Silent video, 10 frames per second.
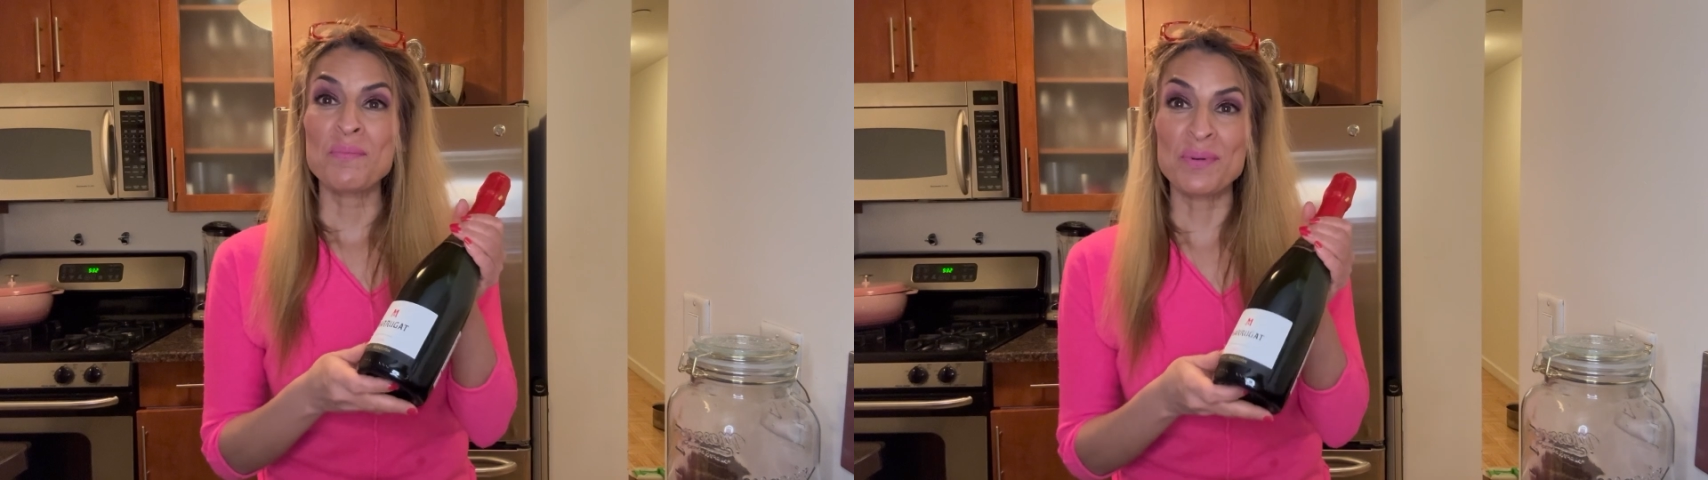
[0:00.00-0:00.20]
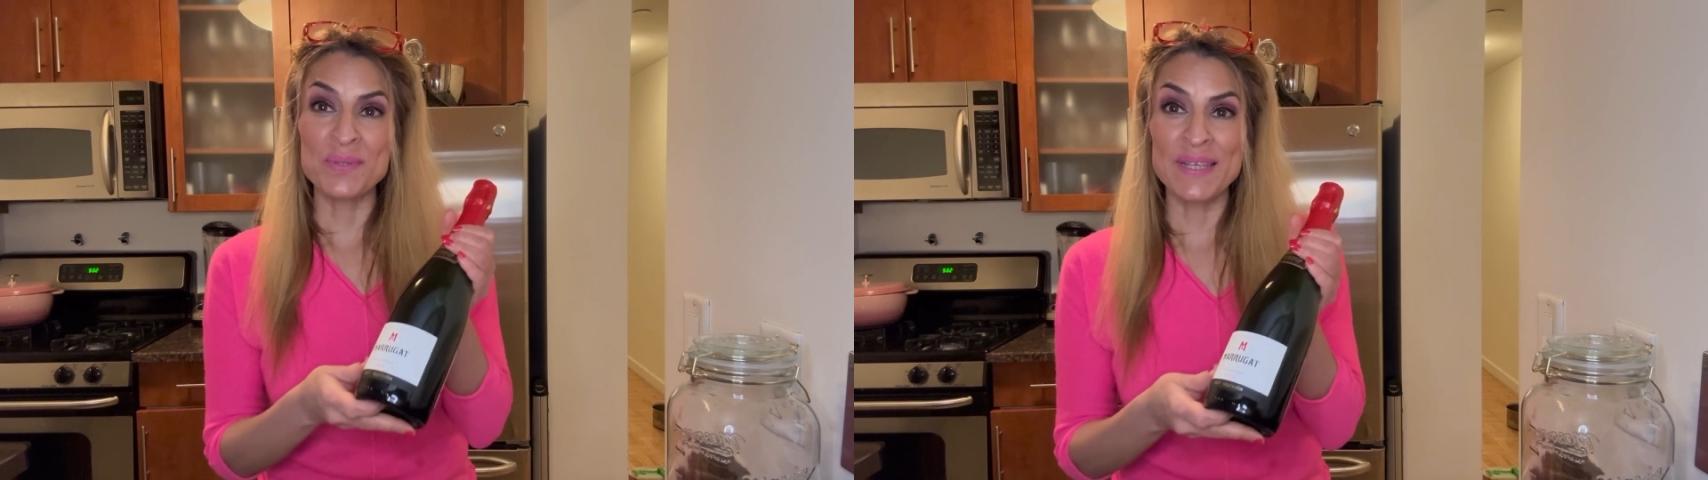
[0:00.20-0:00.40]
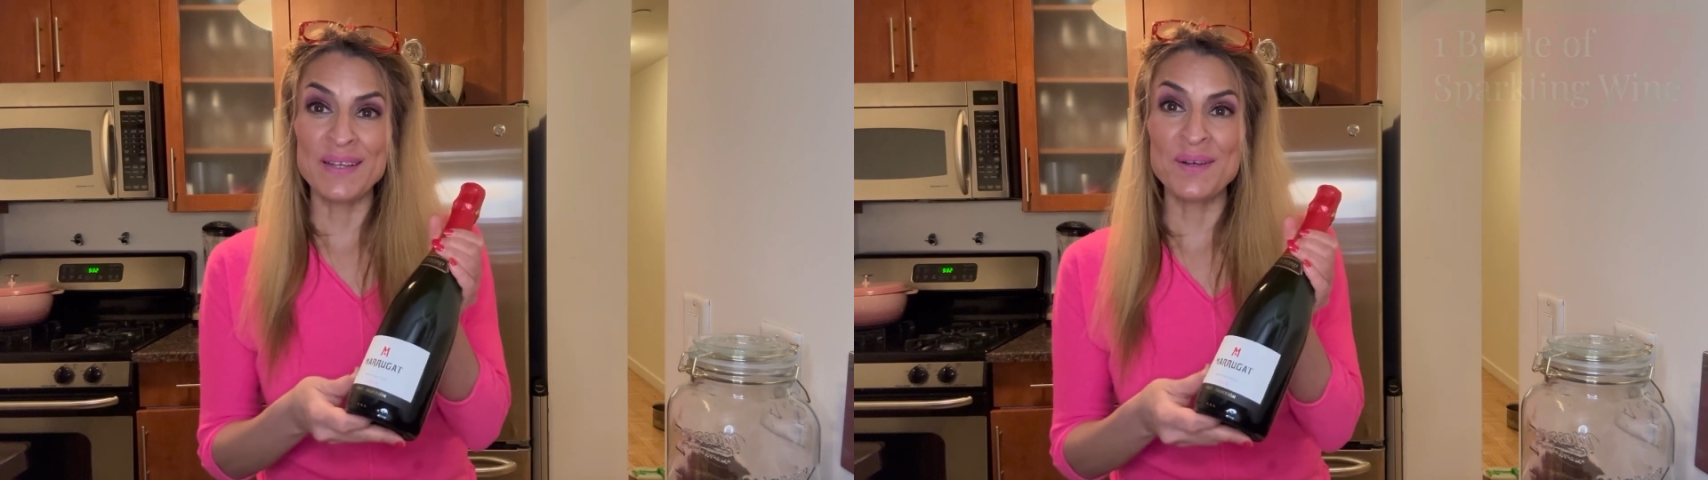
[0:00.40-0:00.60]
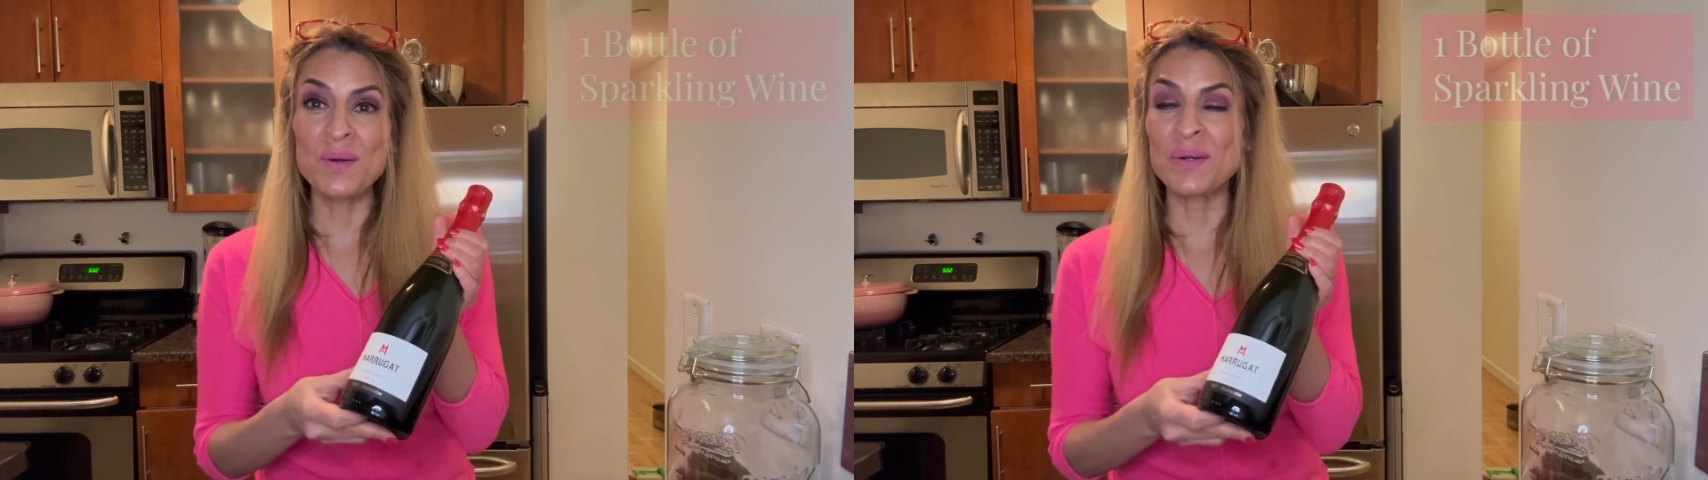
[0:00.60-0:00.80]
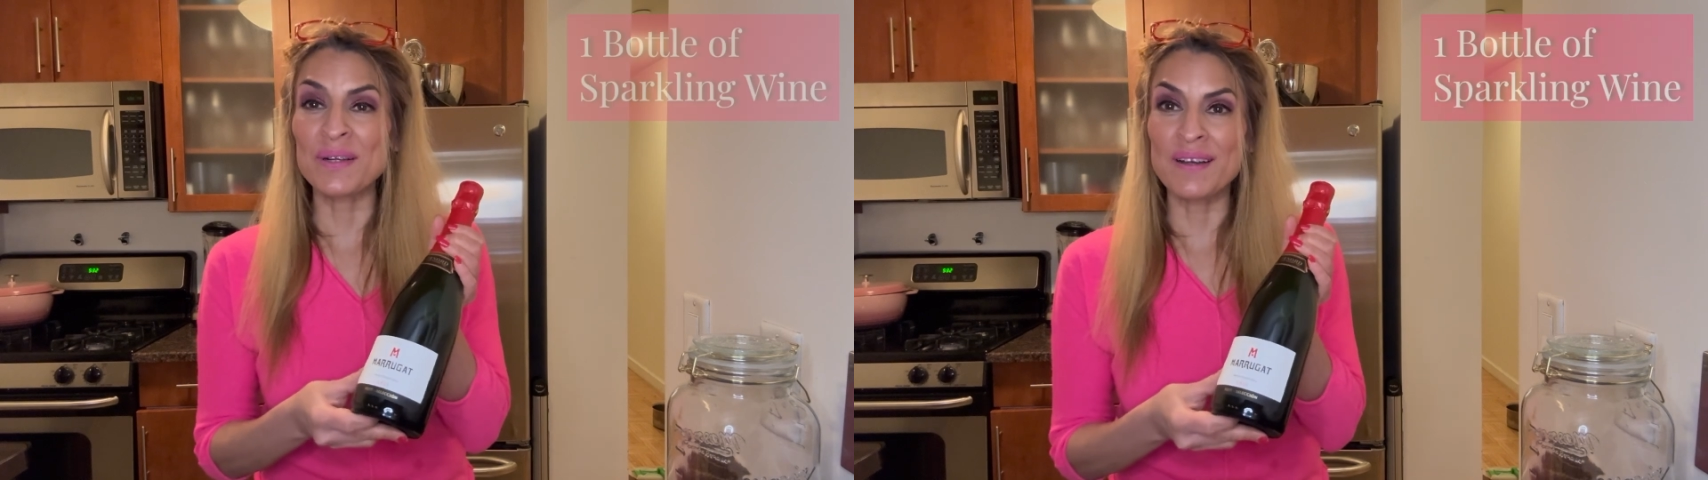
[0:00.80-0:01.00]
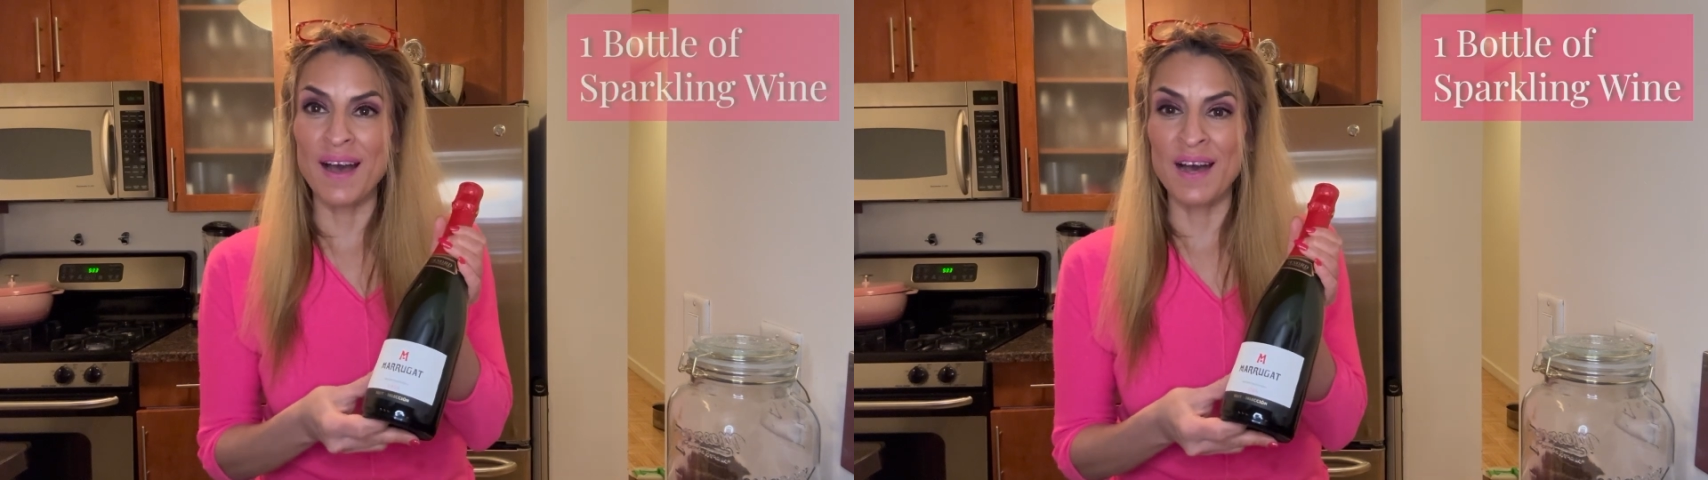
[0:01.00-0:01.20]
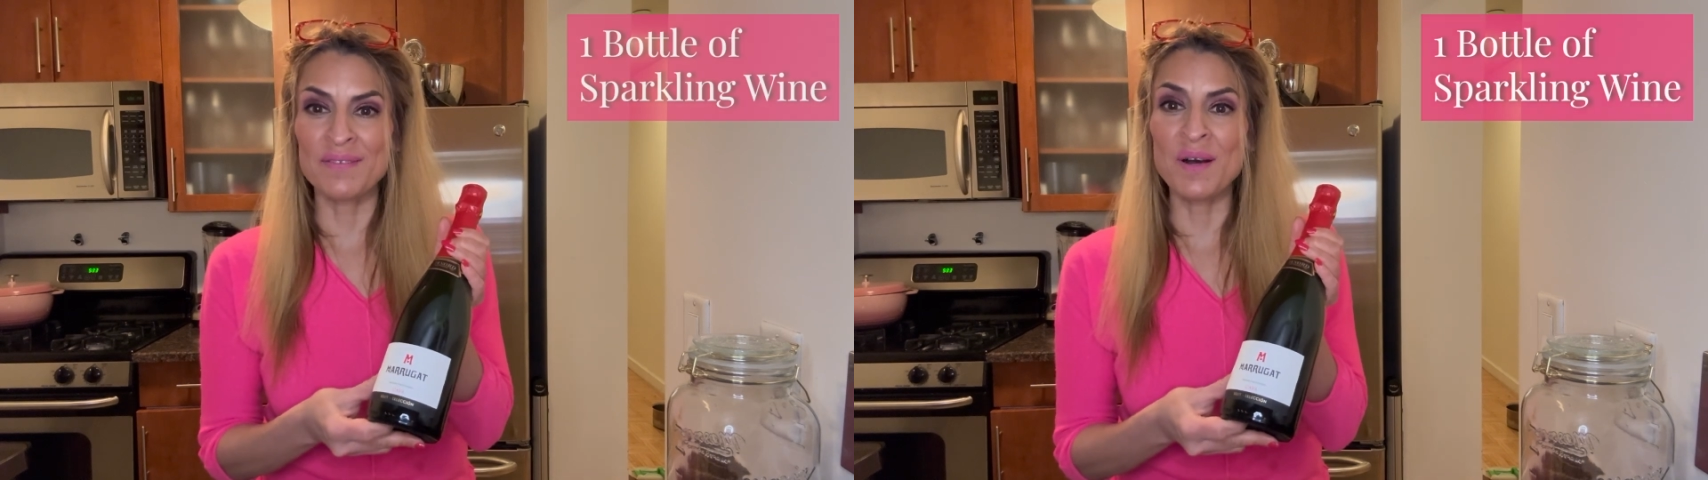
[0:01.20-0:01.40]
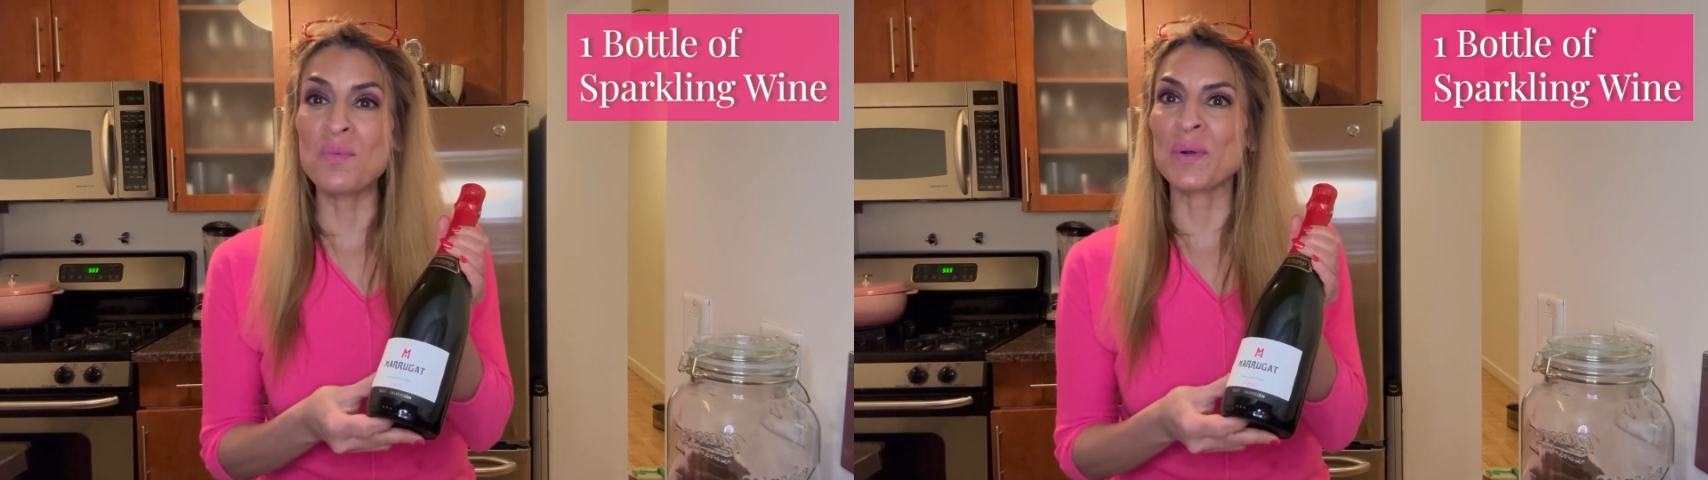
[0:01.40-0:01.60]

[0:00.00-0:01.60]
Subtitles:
Prosecco or cava